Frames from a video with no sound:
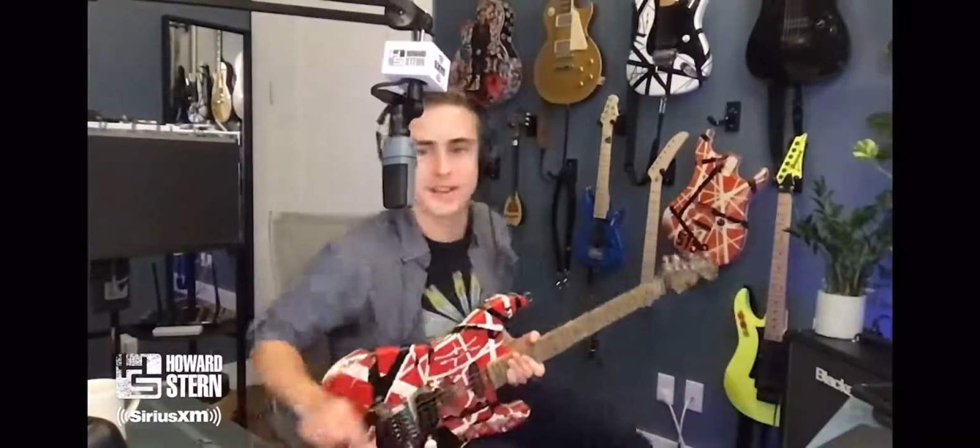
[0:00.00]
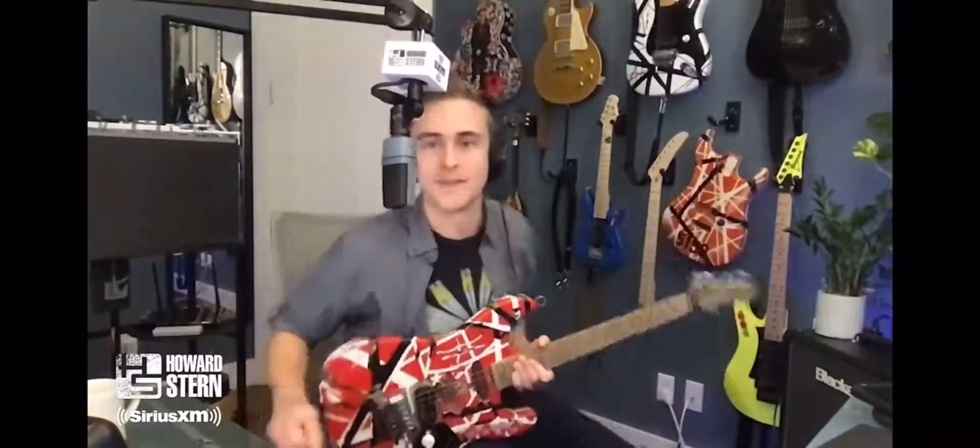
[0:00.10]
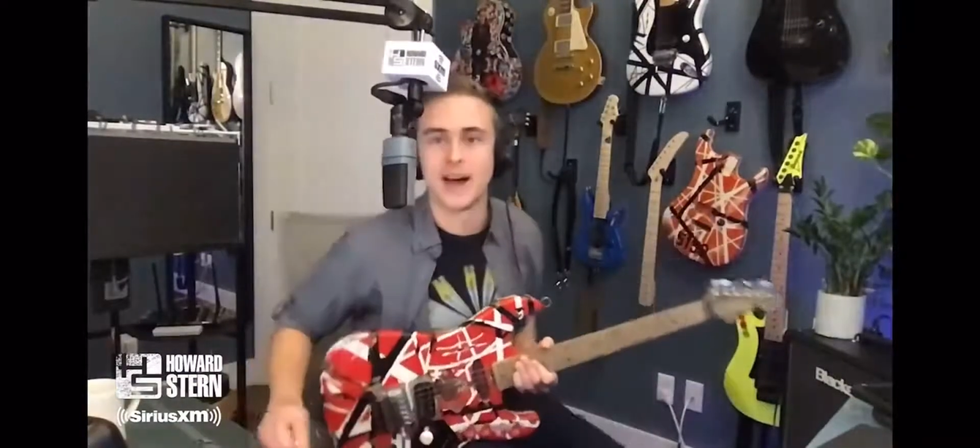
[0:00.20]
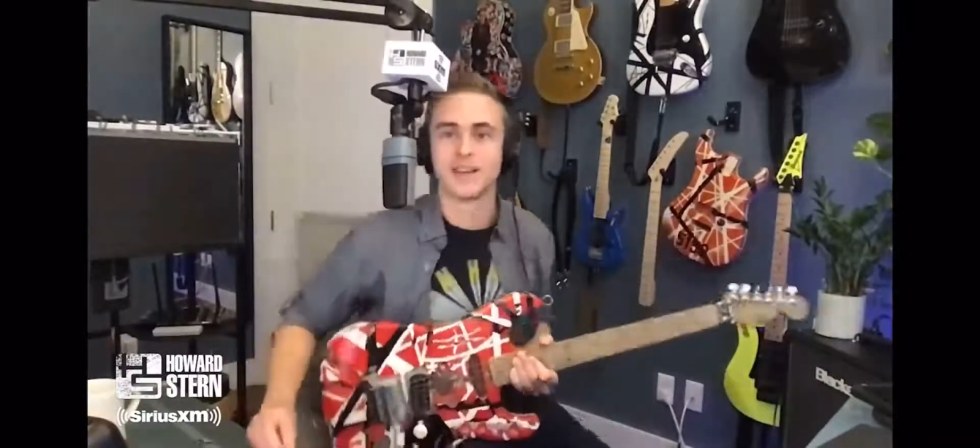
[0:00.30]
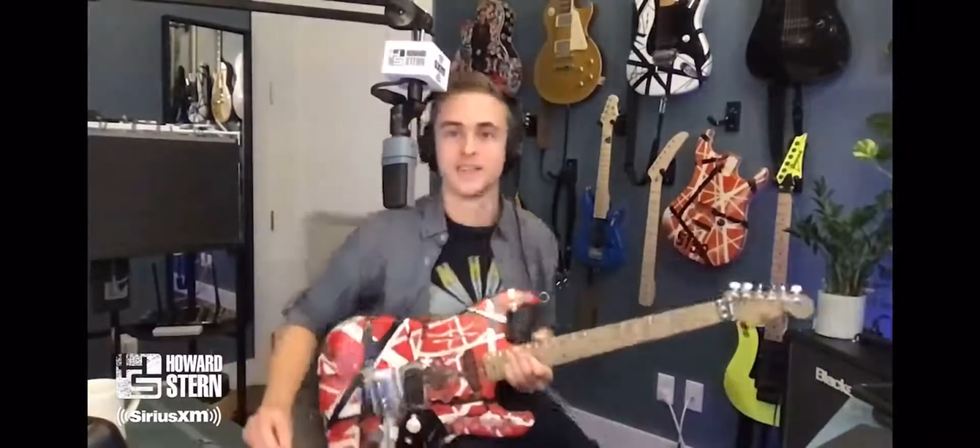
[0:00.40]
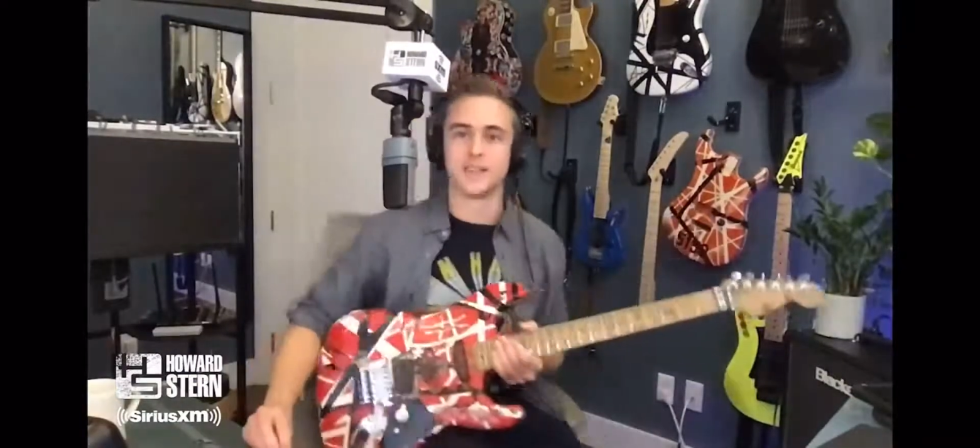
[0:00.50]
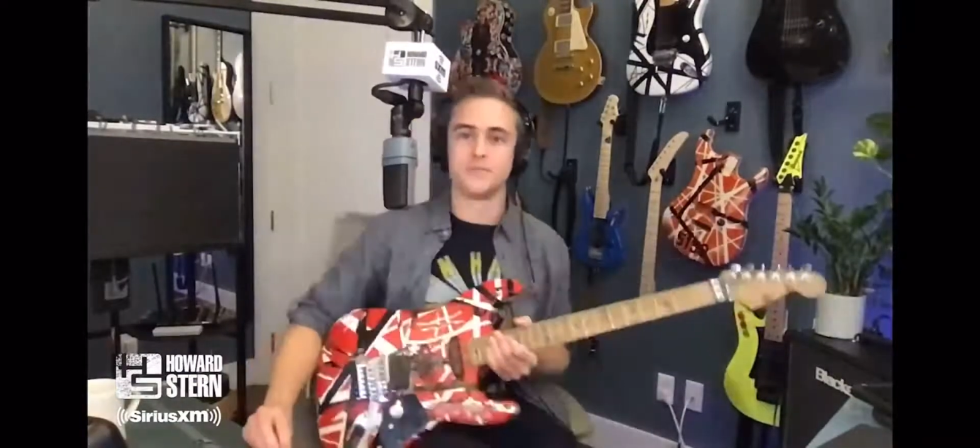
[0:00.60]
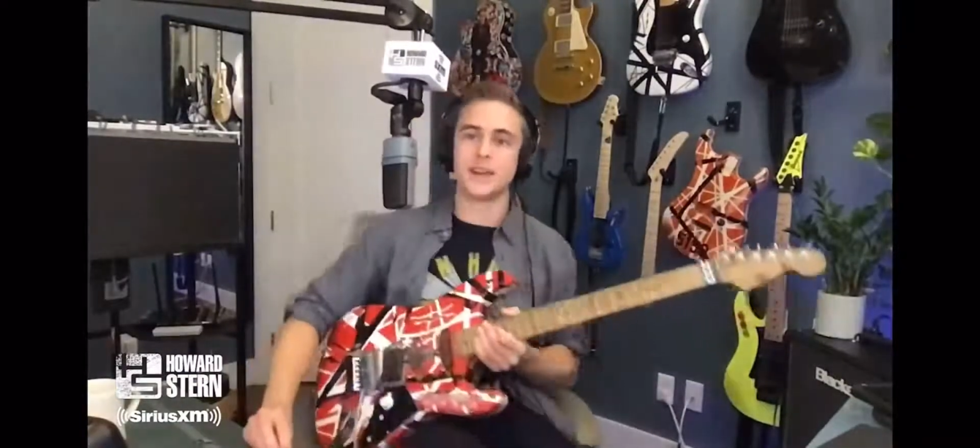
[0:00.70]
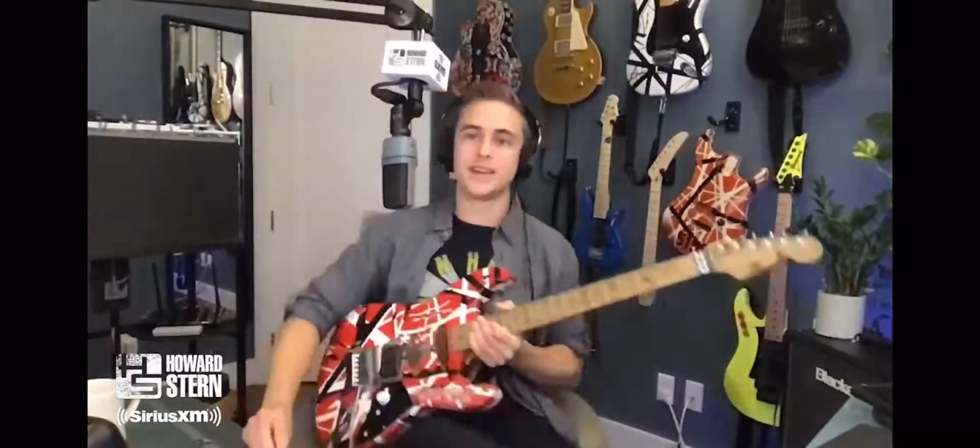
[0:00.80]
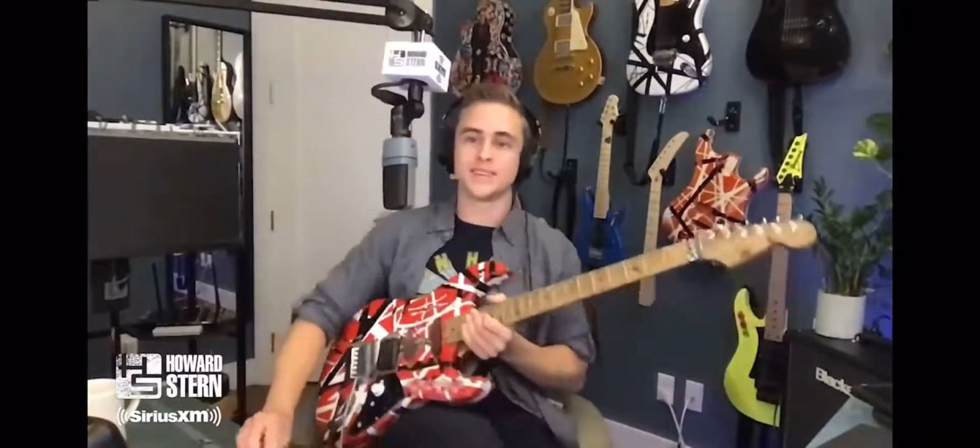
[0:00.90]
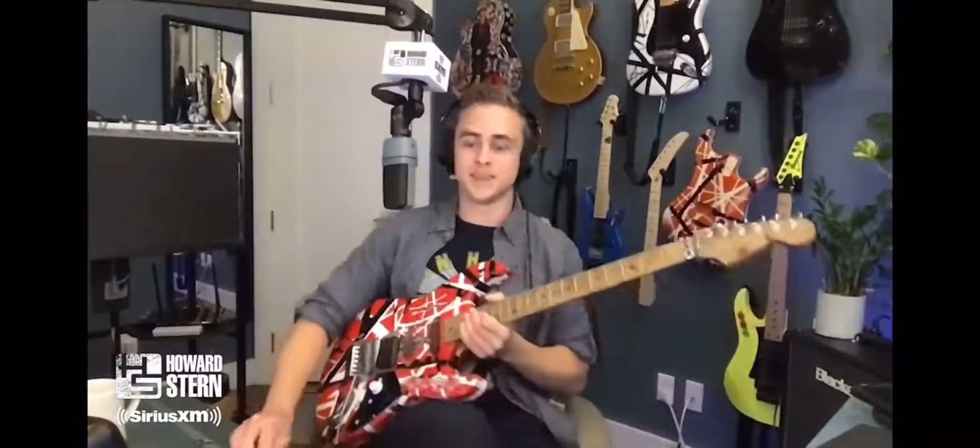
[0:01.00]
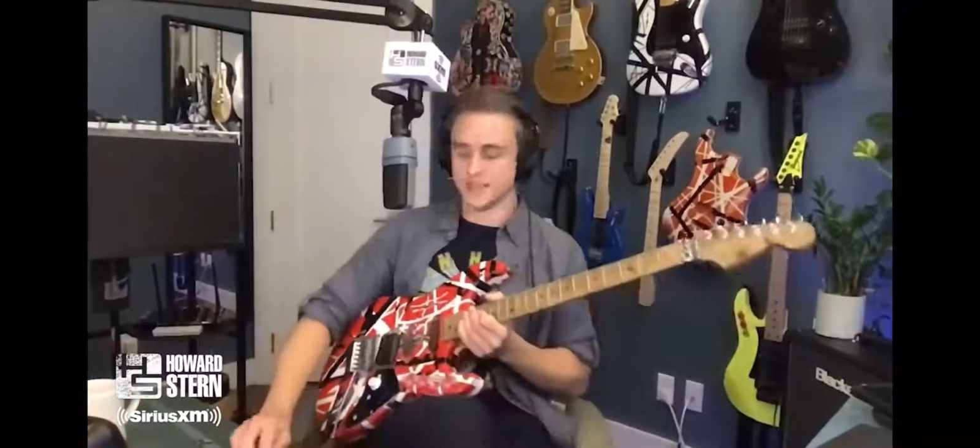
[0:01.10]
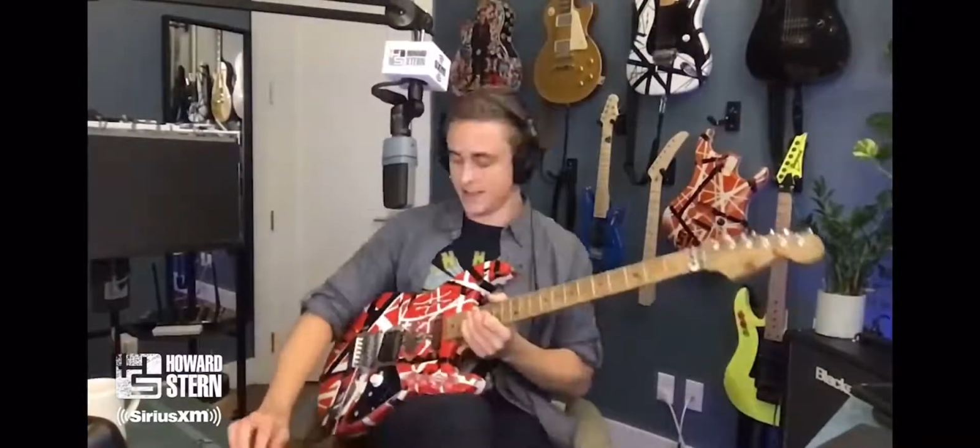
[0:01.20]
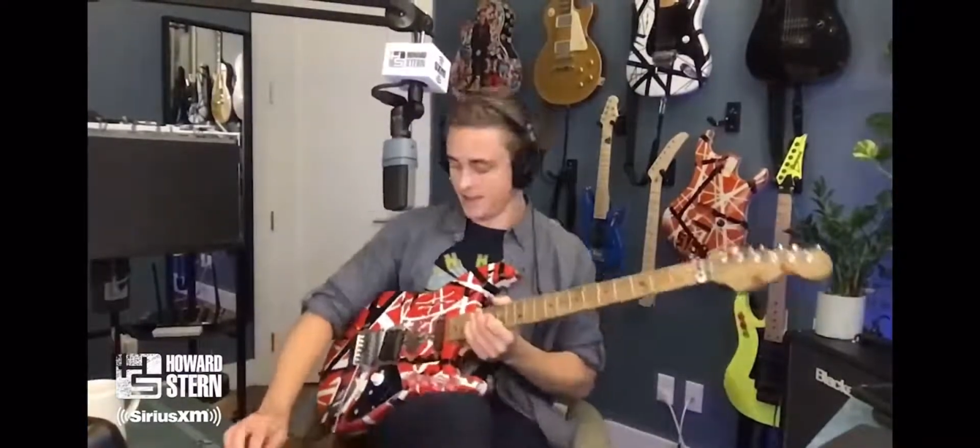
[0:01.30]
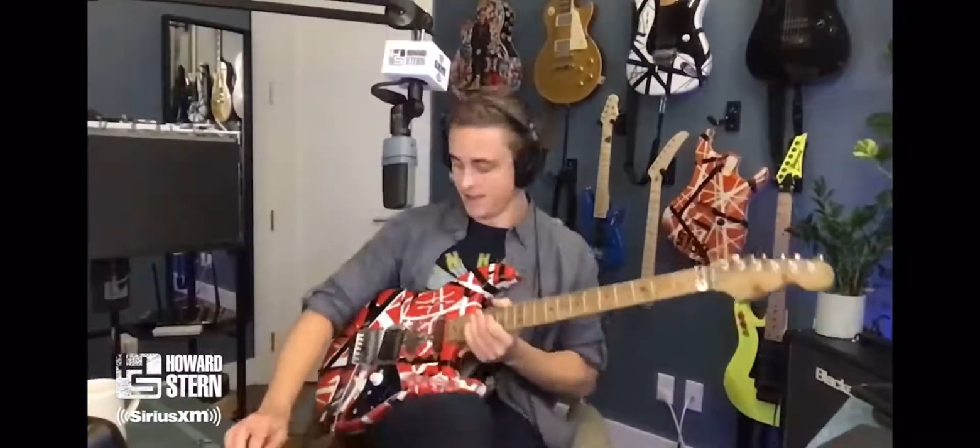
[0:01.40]
violin,
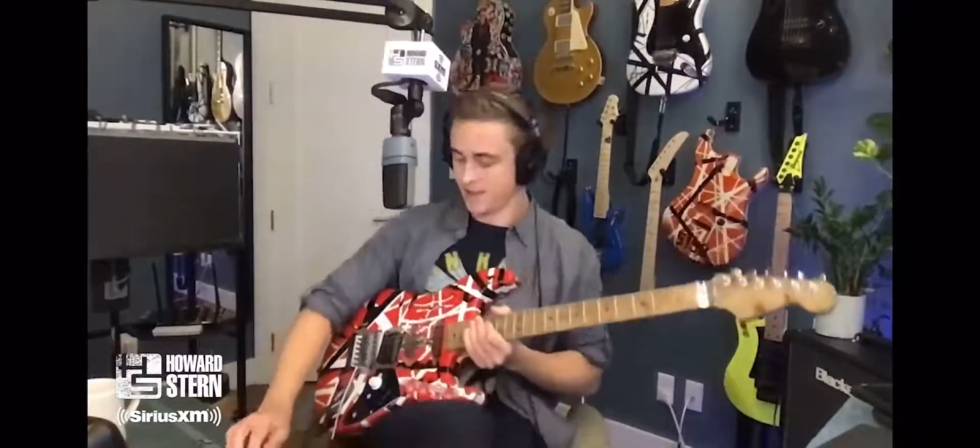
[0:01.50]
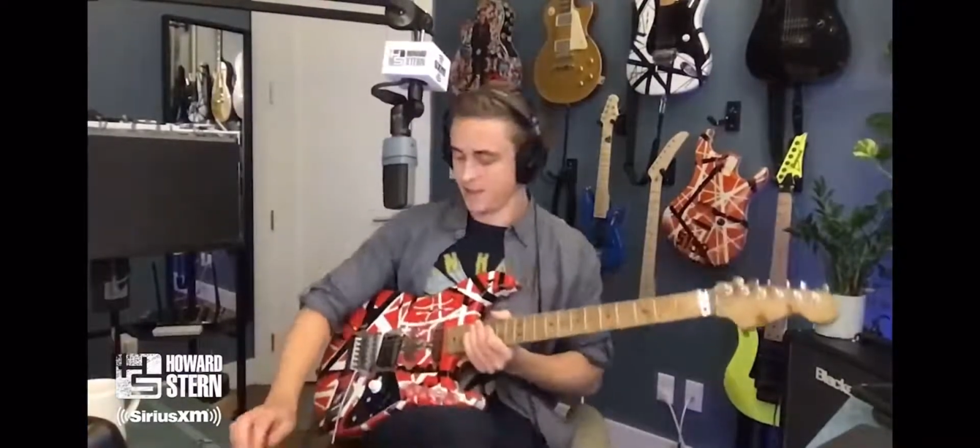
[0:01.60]
basically,